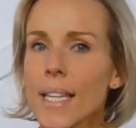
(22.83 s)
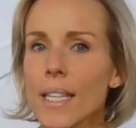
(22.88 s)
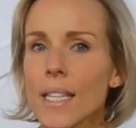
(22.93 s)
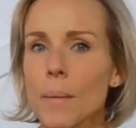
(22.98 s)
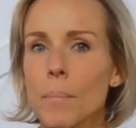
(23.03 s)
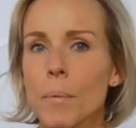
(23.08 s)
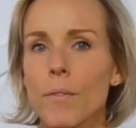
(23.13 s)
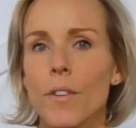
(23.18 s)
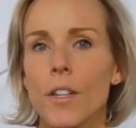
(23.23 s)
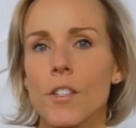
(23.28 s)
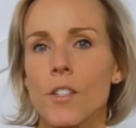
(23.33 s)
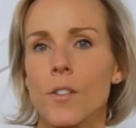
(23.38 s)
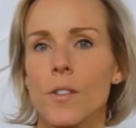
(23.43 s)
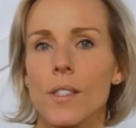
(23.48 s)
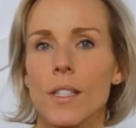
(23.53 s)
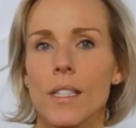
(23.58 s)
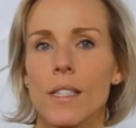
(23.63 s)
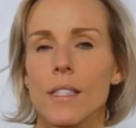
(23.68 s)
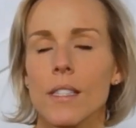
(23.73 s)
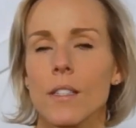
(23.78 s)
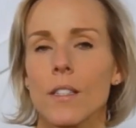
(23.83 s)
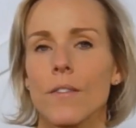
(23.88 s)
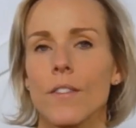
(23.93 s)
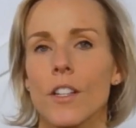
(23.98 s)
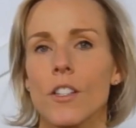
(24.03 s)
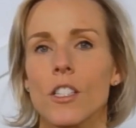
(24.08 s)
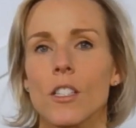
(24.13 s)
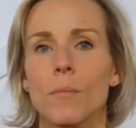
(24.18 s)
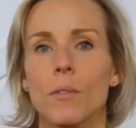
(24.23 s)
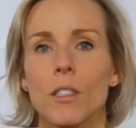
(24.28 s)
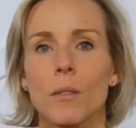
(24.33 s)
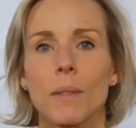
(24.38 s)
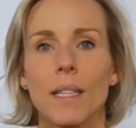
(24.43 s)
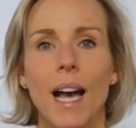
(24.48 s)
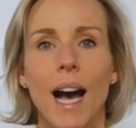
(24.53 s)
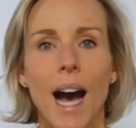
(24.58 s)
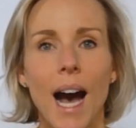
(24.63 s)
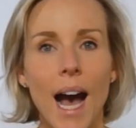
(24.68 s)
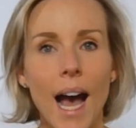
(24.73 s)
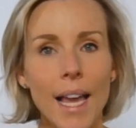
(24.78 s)
kidney professionals consider a vegetable to
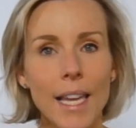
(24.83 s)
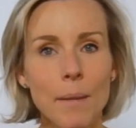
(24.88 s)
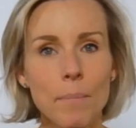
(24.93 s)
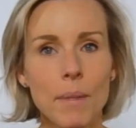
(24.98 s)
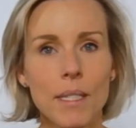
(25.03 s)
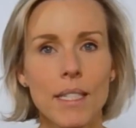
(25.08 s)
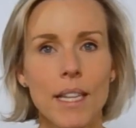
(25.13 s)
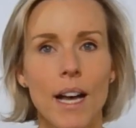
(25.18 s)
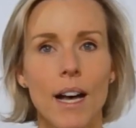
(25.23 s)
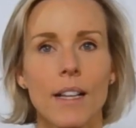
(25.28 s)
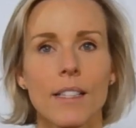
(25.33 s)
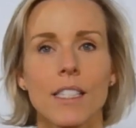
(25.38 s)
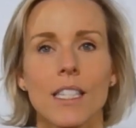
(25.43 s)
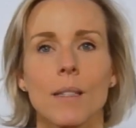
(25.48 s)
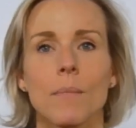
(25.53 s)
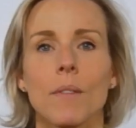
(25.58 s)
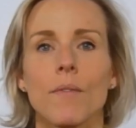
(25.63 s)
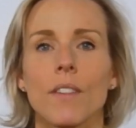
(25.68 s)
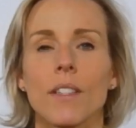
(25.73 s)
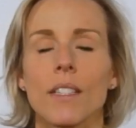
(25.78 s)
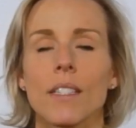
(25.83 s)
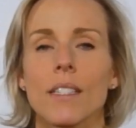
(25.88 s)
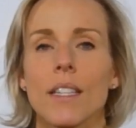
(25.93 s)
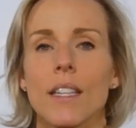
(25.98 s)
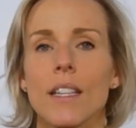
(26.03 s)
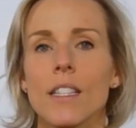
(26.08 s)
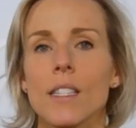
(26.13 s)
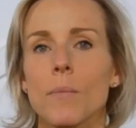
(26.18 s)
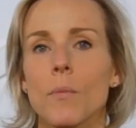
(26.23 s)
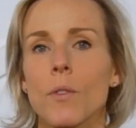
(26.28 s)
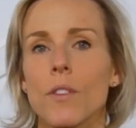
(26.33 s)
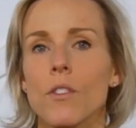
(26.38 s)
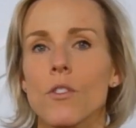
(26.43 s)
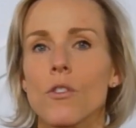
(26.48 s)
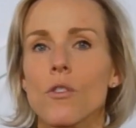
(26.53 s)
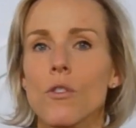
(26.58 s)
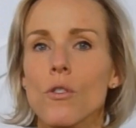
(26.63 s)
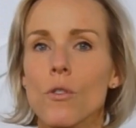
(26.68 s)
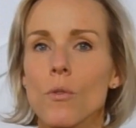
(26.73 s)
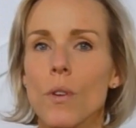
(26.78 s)
be high in potassium if it contains more
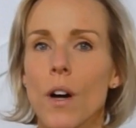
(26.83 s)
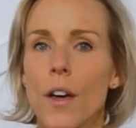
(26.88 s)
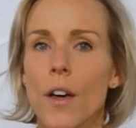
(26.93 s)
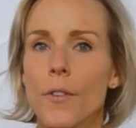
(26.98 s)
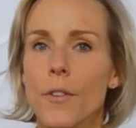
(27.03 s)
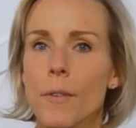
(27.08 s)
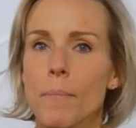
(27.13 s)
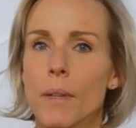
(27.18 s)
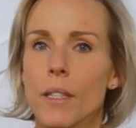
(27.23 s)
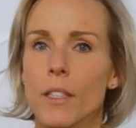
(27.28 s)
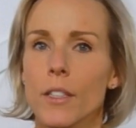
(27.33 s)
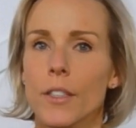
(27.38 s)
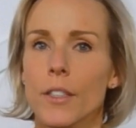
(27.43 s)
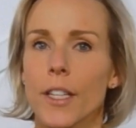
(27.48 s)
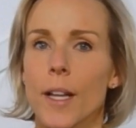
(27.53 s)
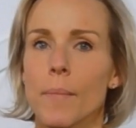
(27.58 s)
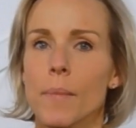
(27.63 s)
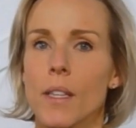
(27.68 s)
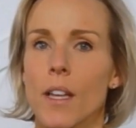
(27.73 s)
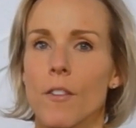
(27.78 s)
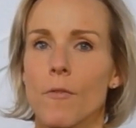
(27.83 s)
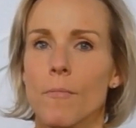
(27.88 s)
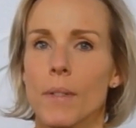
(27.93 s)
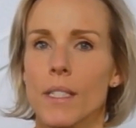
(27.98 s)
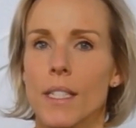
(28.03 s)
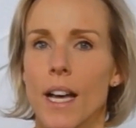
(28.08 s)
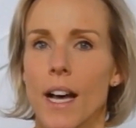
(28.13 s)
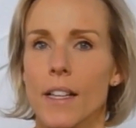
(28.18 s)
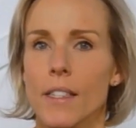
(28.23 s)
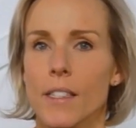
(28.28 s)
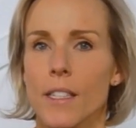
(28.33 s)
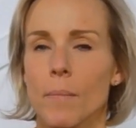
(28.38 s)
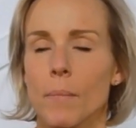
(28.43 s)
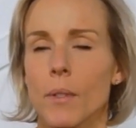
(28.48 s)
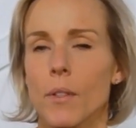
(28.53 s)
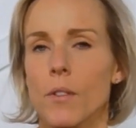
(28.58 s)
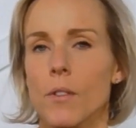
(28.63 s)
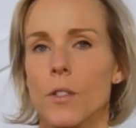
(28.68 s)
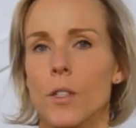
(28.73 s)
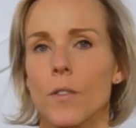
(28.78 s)
than 200 milligrams of
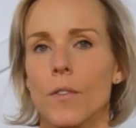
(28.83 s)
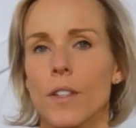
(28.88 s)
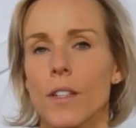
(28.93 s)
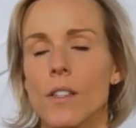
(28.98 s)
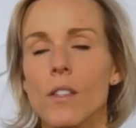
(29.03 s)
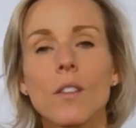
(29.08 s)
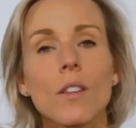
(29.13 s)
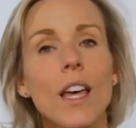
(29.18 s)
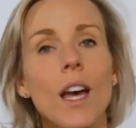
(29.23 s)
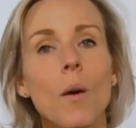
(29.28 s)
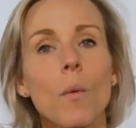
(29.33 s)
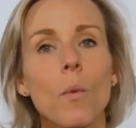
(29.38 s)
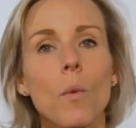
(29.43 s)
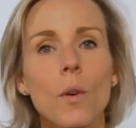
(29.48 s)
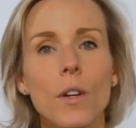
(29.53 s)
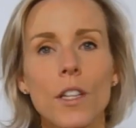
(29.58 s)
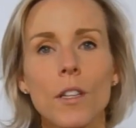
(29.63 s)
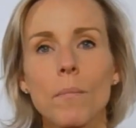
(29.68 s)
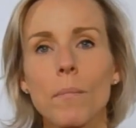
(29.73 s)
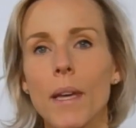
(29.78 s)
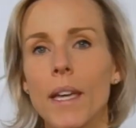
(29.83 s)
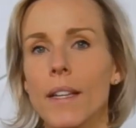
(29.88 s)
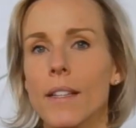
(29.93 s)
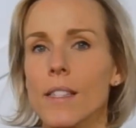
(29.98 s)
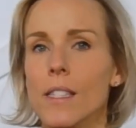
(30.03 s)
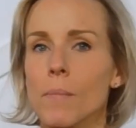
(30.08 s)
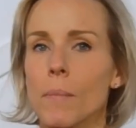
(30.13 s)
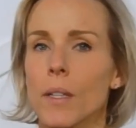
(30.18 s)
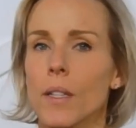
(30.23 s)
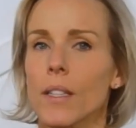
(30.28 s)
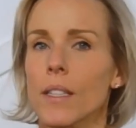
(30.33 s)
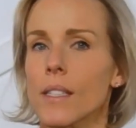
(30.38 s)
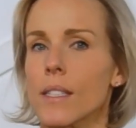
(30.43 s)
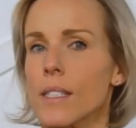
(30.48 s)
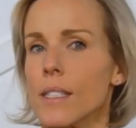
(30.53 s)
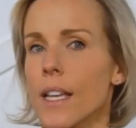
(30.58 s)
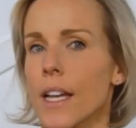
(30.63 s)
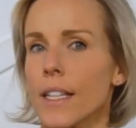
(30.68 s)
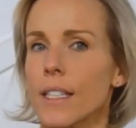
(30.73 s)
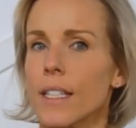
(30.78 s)
potassium per serving, so that would make
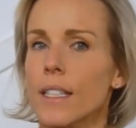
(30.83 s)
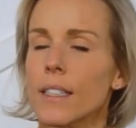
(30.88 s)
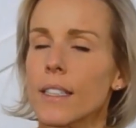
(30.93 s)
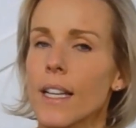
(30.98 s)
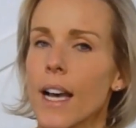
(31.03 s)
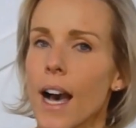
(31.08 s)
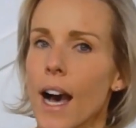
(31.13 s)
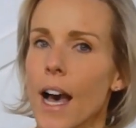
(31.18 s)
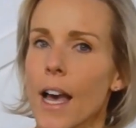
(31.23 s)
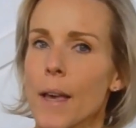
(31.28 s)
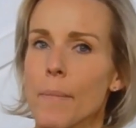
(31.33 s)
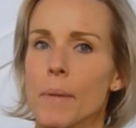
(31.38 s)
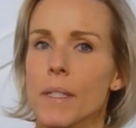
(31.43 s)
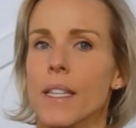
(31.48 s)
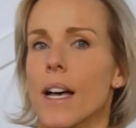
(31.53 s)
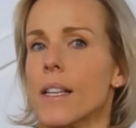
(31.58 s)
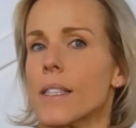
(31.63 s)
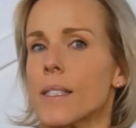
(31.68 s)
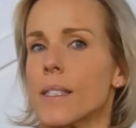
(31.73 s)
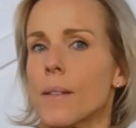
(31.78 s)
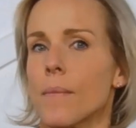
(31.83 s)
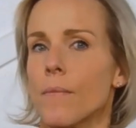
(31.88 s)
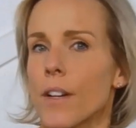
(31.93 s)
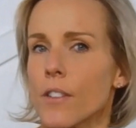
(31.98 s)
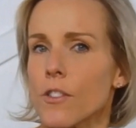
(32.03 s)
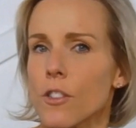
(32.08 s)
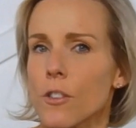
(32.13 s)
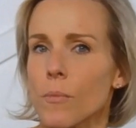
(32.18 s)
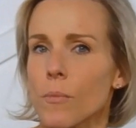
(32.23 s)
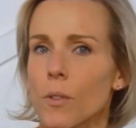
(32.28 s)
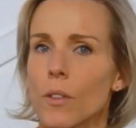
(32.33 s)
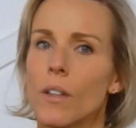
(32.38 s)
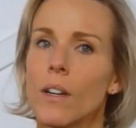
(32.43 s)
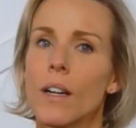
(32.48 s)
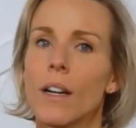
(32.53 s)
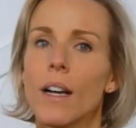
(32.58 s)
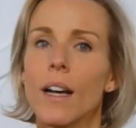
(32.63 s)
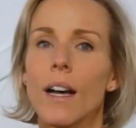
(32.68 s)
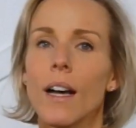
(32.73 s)
asparagus technically a high potassium vegetable.